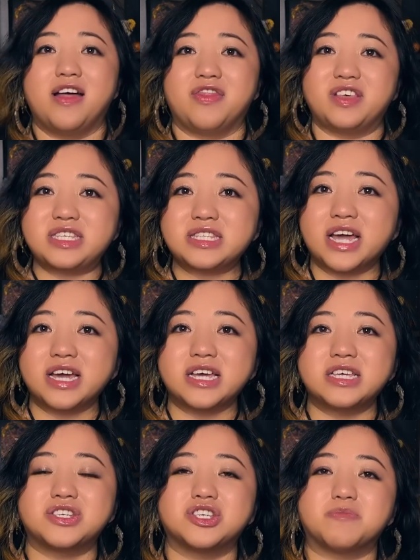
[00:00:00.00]
This deck
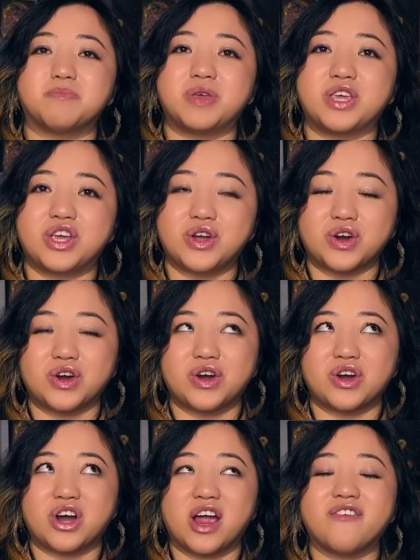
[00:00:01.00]
is just
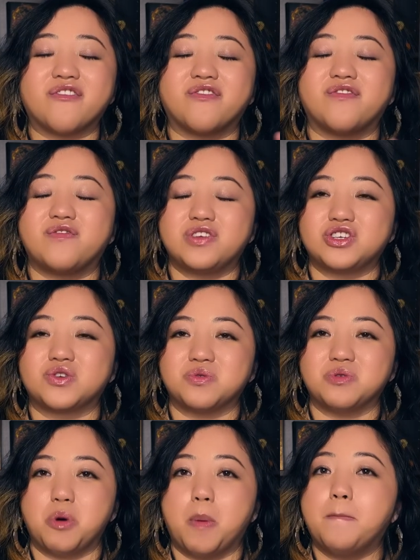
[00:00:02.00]
pure
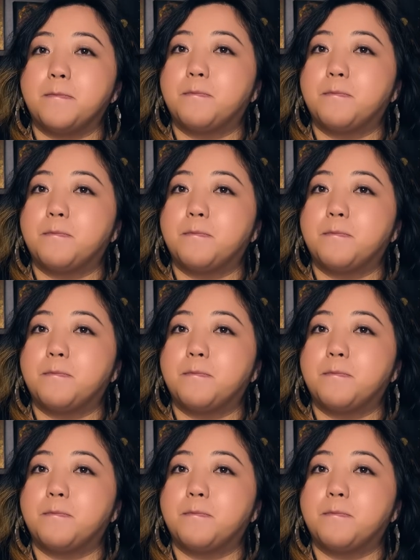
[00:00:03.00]
visual